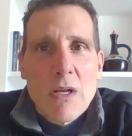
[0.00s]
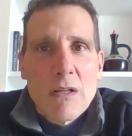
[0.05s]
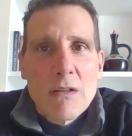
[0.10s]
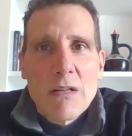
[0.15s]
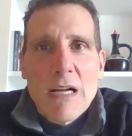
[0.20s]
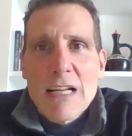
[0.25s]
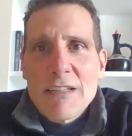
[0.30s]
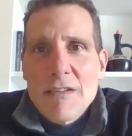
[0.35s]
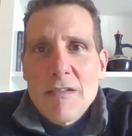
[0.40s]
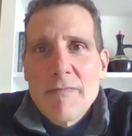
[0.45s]

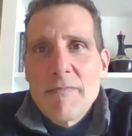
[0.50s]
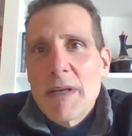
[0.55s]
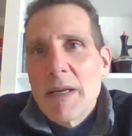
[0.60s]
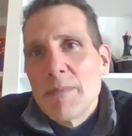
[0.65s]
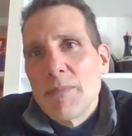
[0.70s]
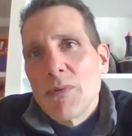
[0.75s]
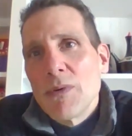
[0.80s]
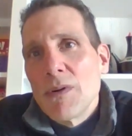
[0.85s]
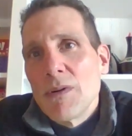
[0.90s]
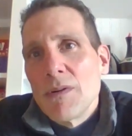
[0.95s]
Lots of
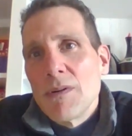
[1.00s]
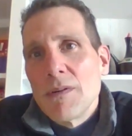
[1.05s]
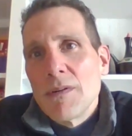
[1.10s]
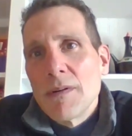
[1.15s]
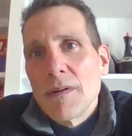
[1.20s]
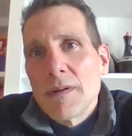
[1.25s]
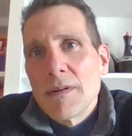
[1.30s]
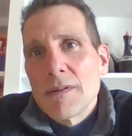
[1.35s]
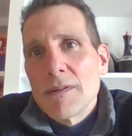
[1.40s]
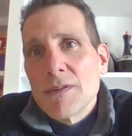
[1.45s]
people
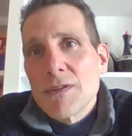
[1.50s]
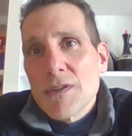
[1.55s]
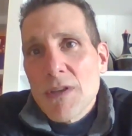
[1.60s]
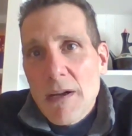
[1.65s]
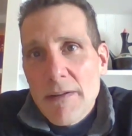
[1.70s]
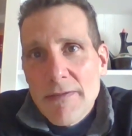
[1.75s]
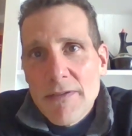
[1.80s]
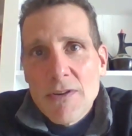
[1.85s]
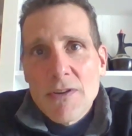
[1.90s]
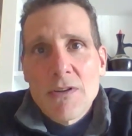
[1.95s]

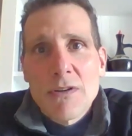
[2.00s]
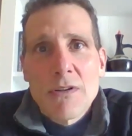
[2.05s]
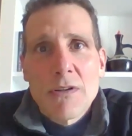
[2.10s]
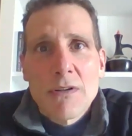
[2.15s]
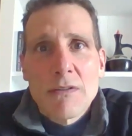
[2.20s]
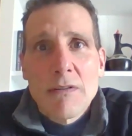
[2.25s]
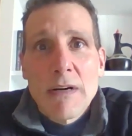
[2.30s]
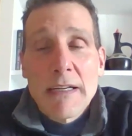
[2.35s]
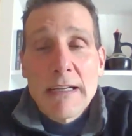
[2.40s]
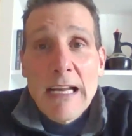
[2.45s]
suffer
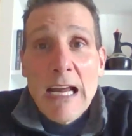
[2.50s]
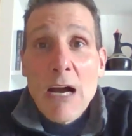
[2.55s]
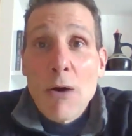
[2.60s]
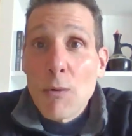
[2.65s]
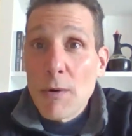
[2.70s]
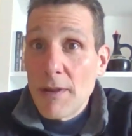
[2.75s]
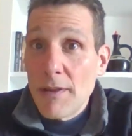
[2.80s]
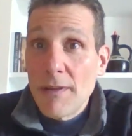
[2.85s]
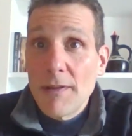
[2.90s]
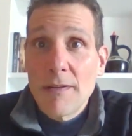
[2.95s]
right now
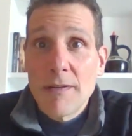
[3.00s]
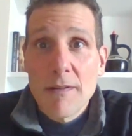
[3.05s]
with